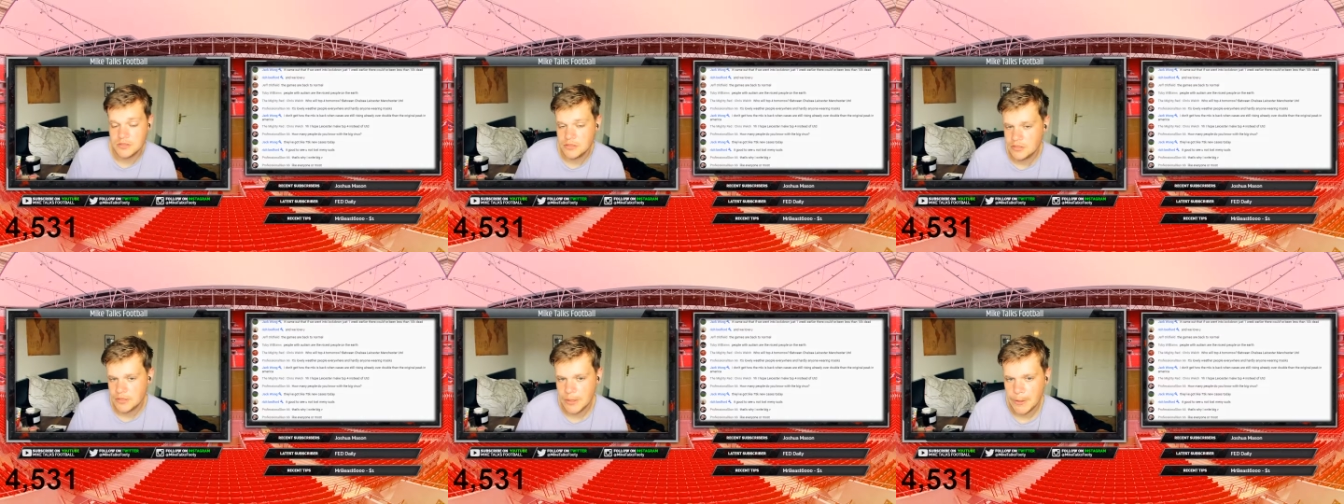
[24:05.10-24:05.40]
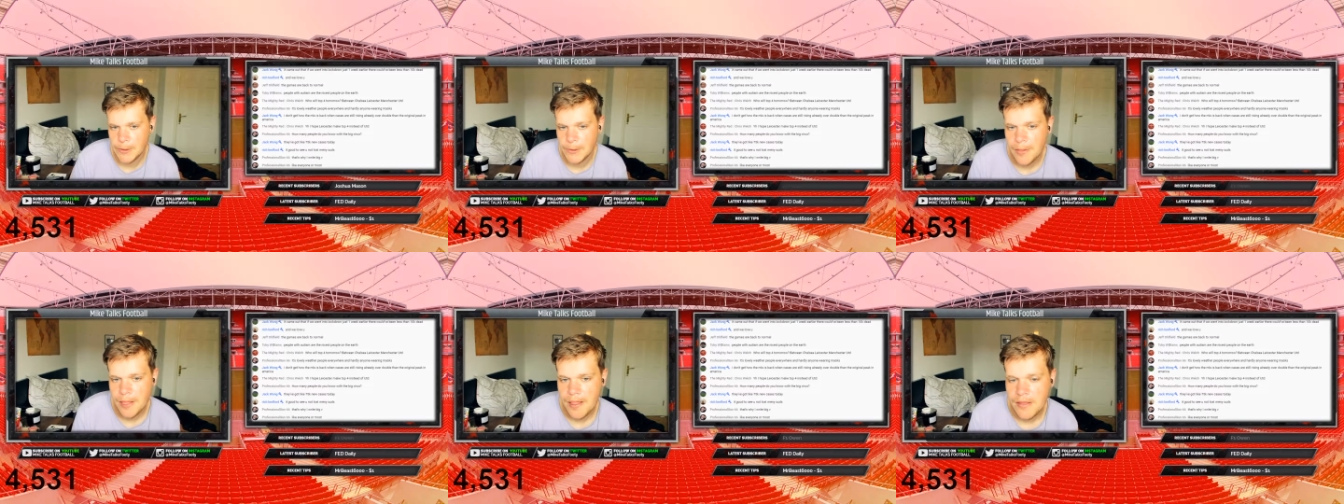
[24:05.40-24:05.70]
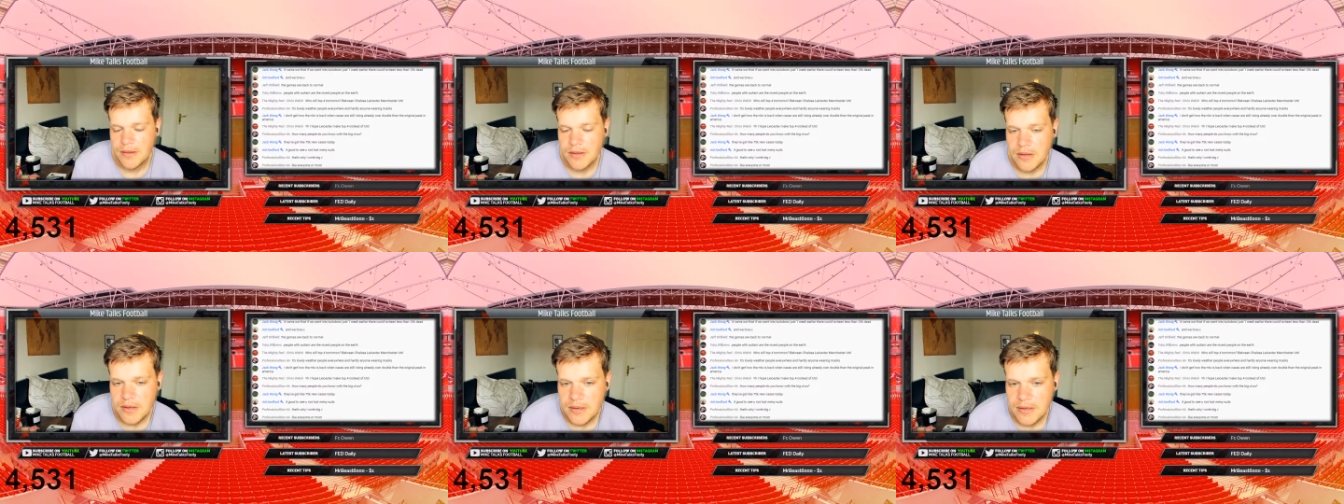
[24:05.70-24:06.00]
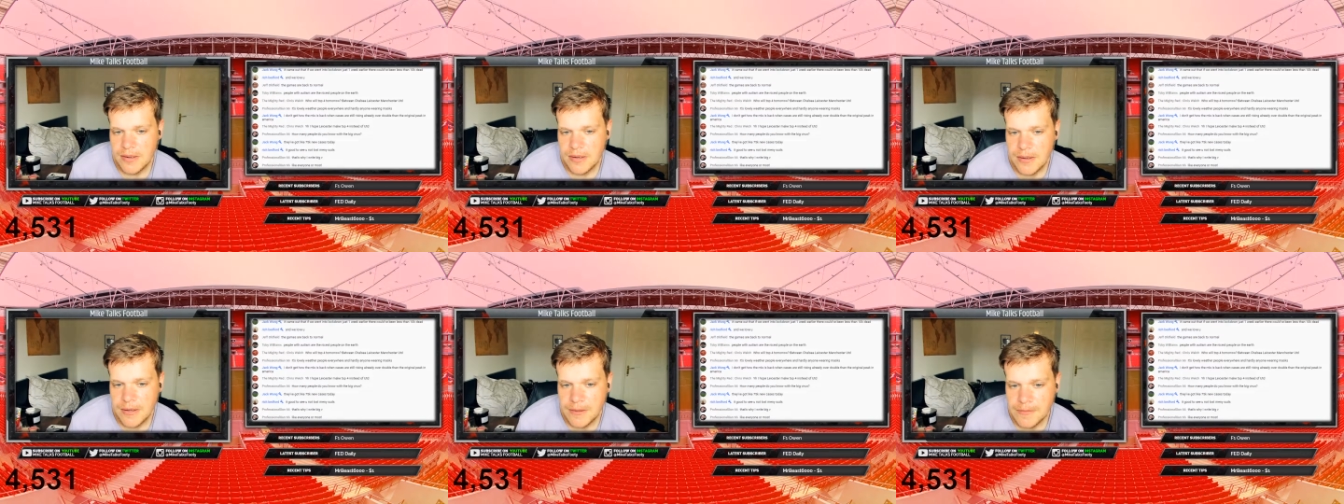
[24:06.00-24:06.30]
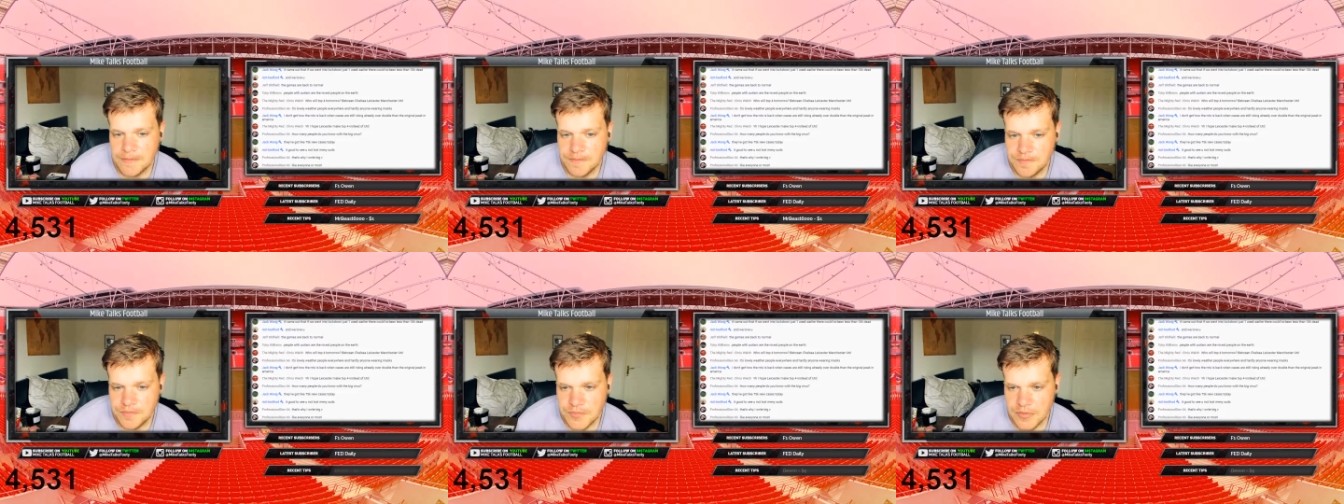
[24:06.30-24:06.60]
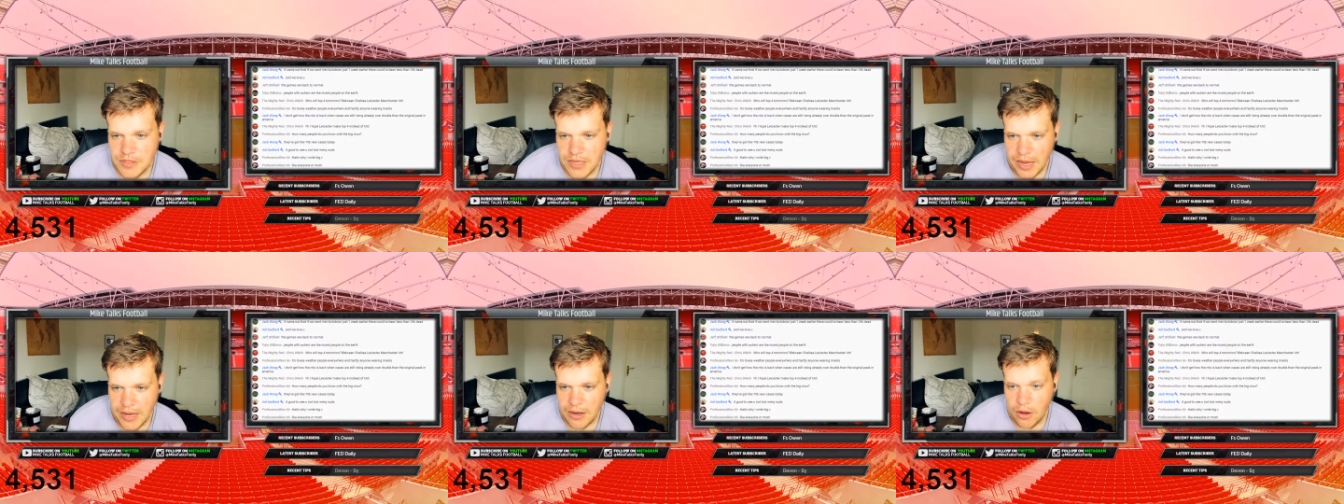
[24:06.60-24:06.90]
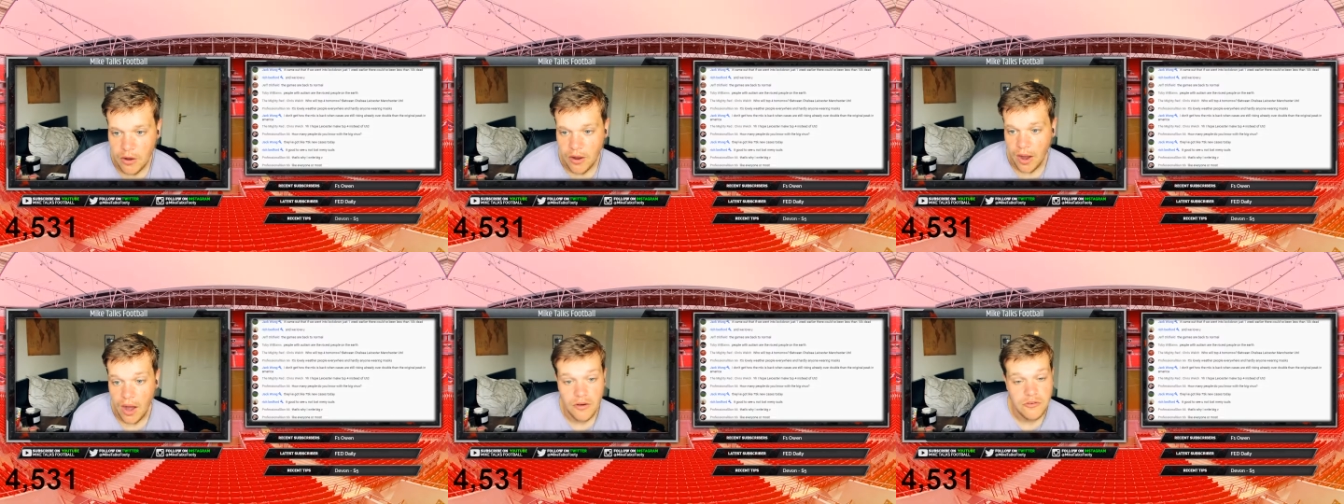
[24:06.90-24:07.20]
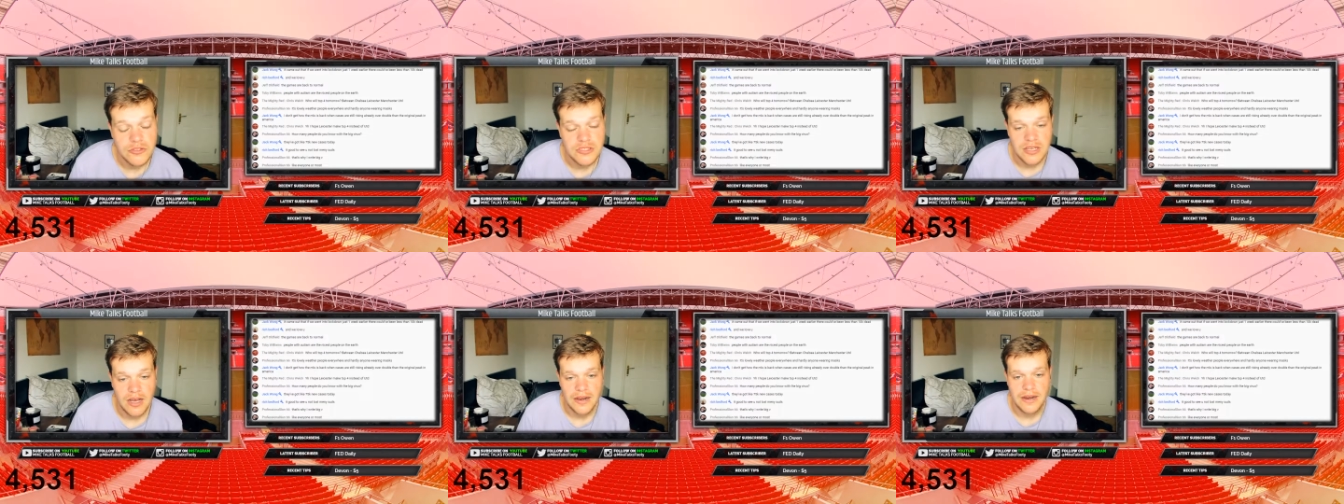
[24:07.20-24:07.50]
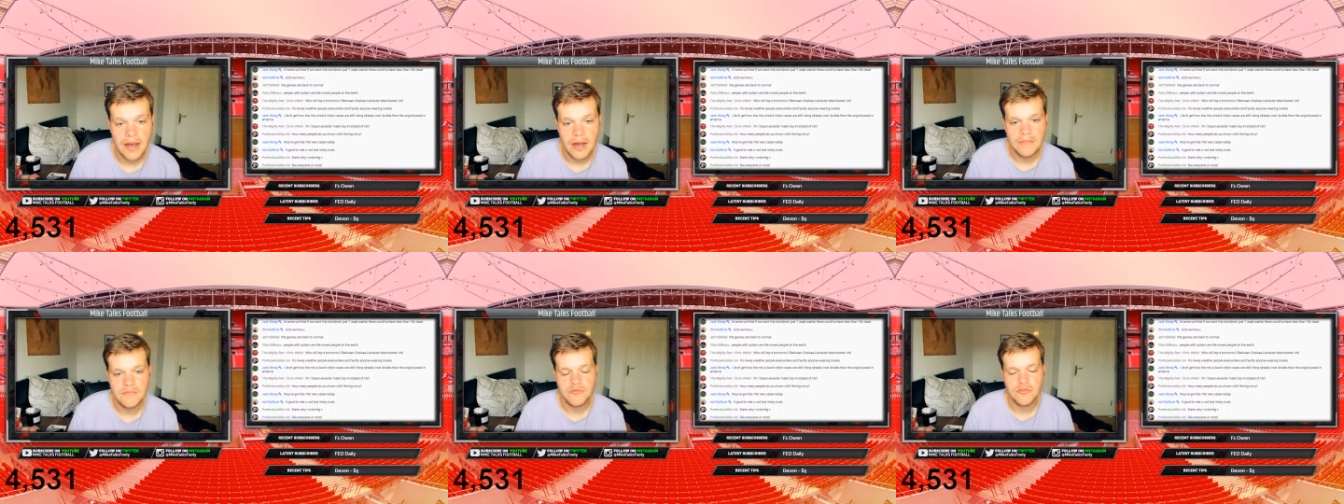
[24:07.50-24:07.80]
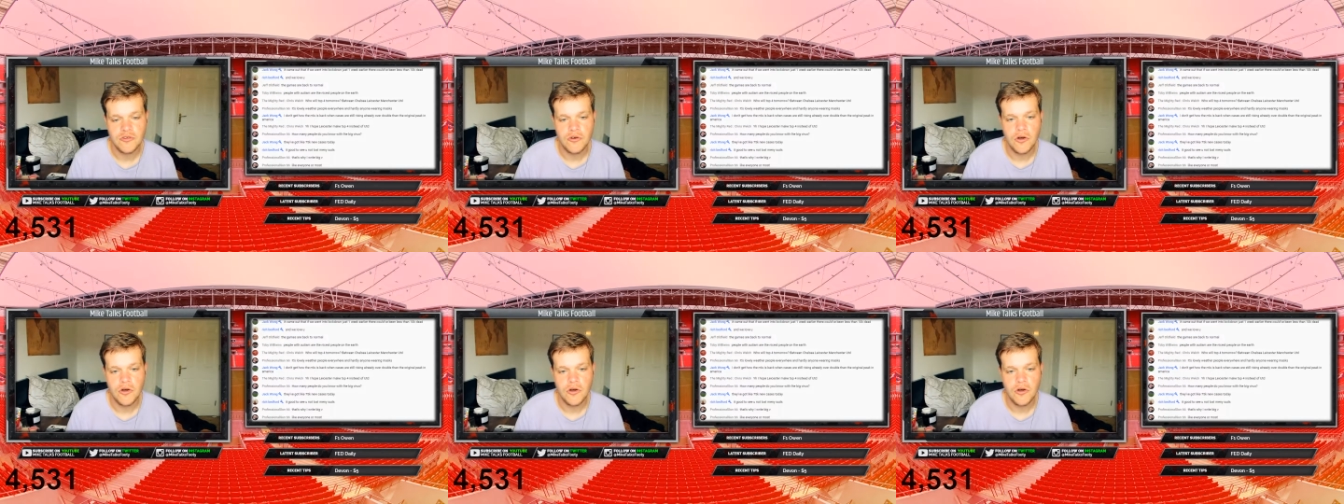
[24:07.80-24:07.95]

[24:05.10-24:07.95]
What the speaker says: So yeah, obviously I